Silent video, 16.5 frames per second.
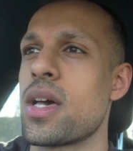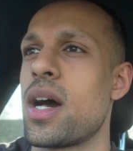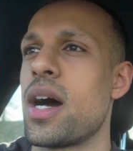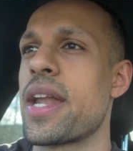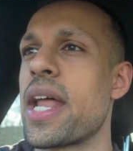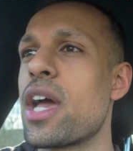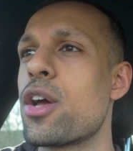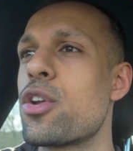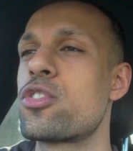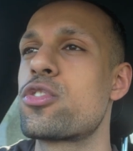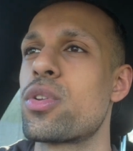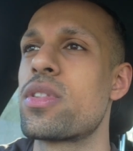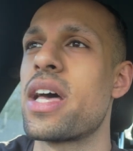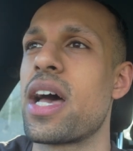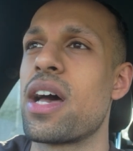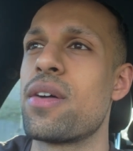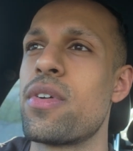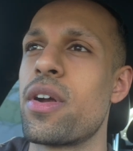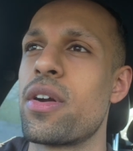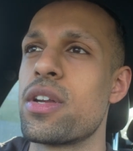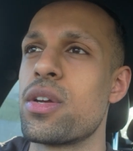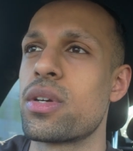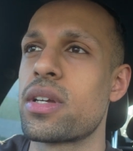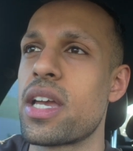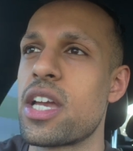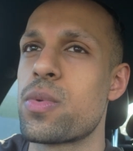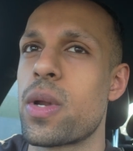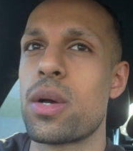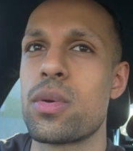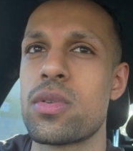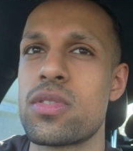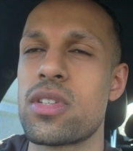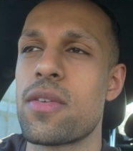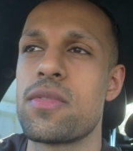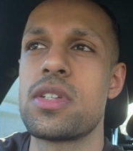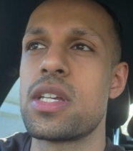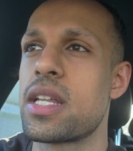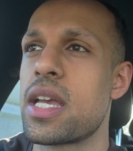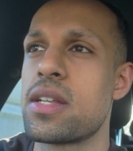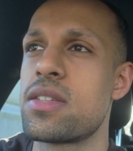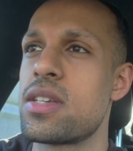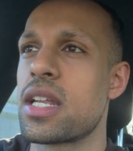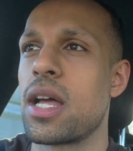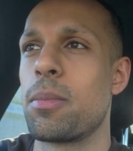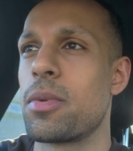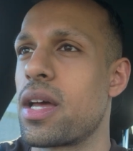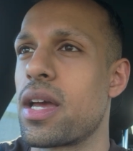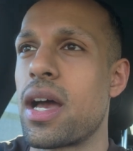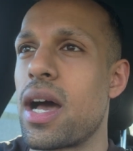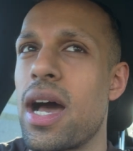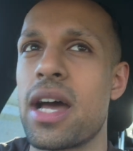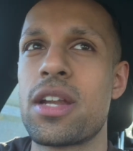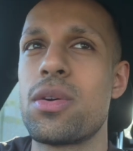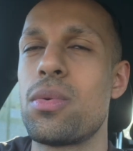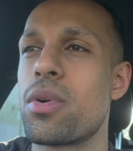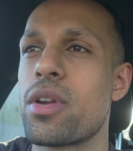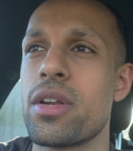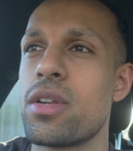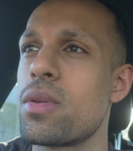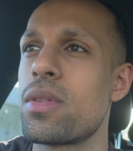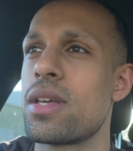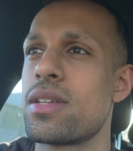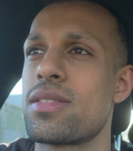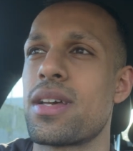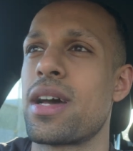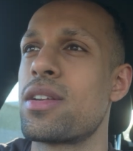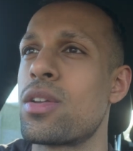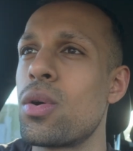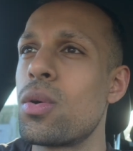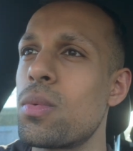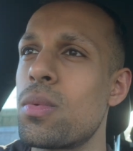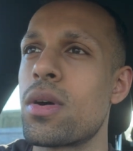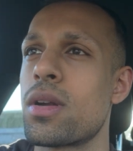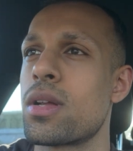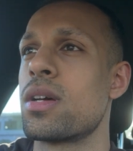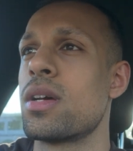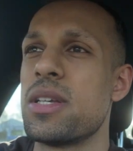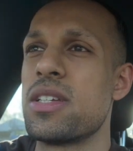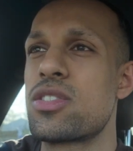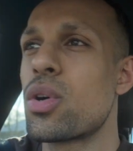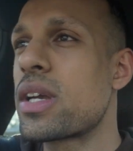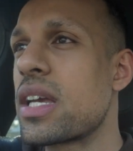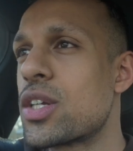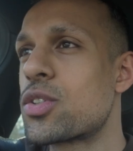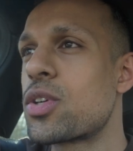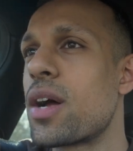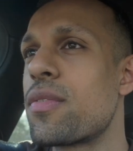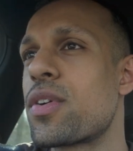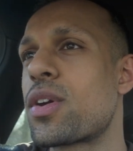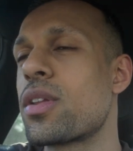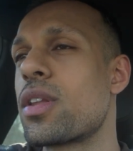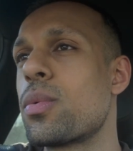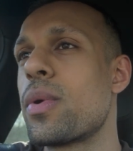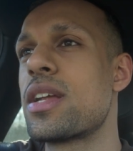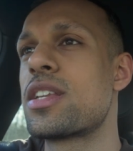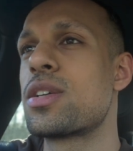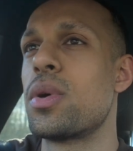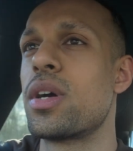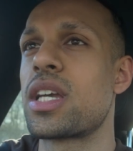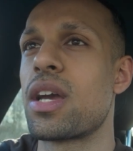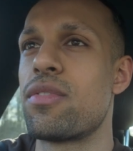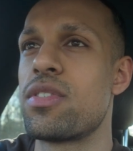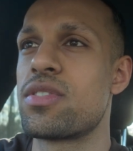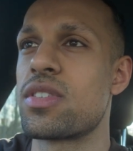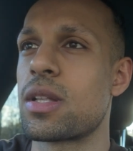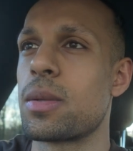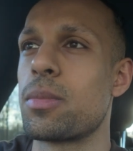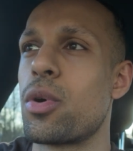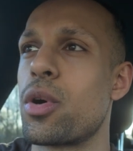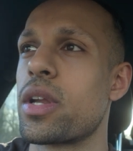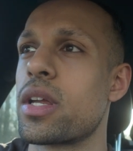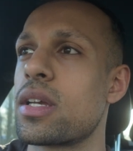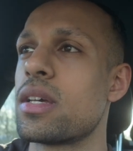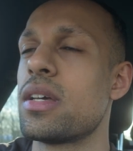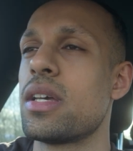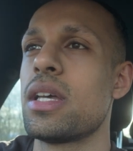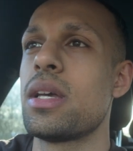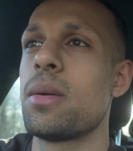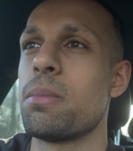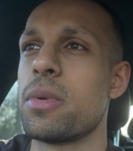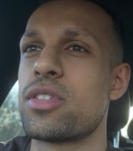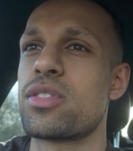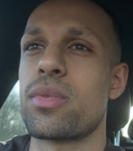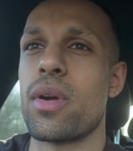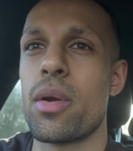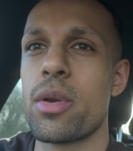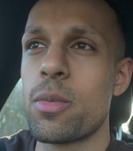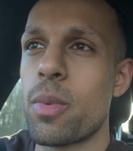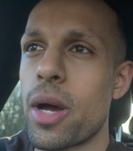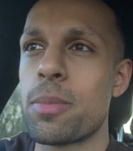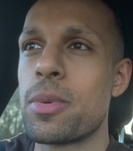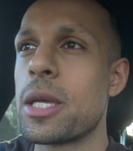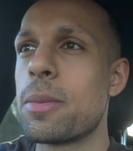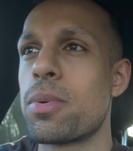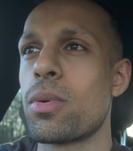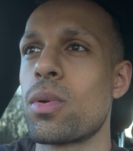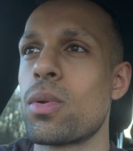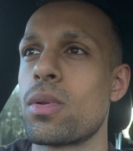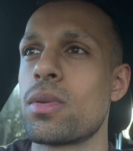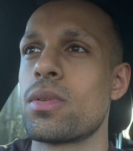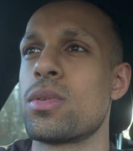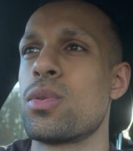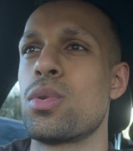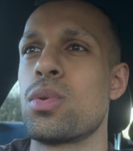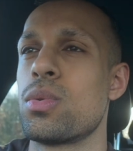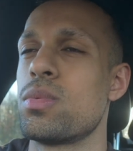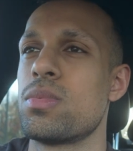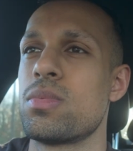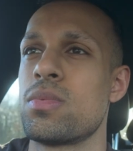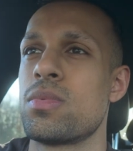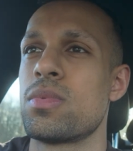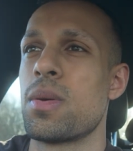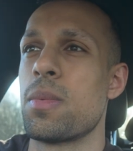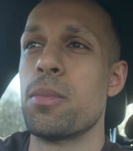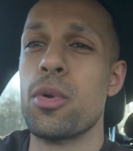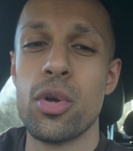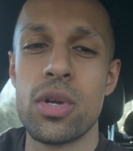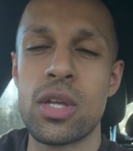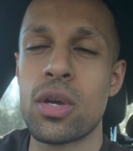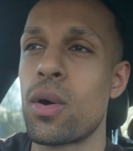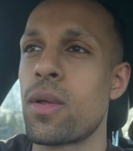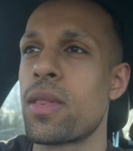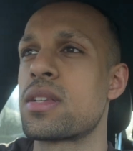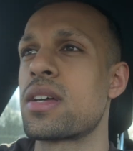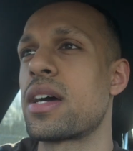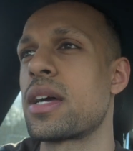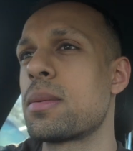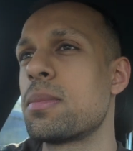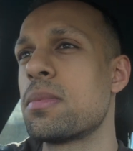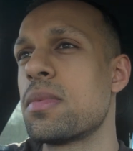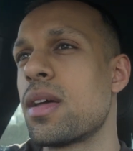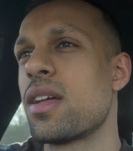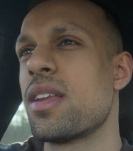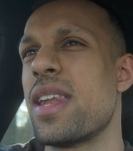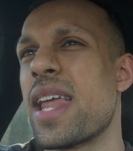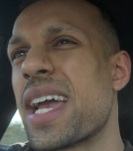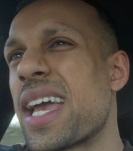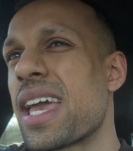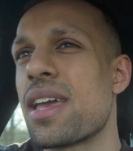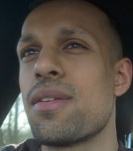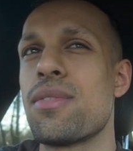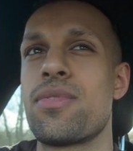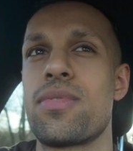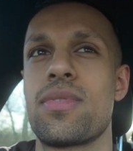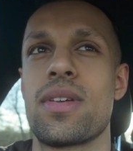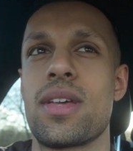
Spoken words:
And I understood that at a very young age. When I was 17, 18, I'm like, I don't want to do this. I don't want to be stuck in traffic on the way to work every single morning. Be surrounded by people who moody all the time, negative.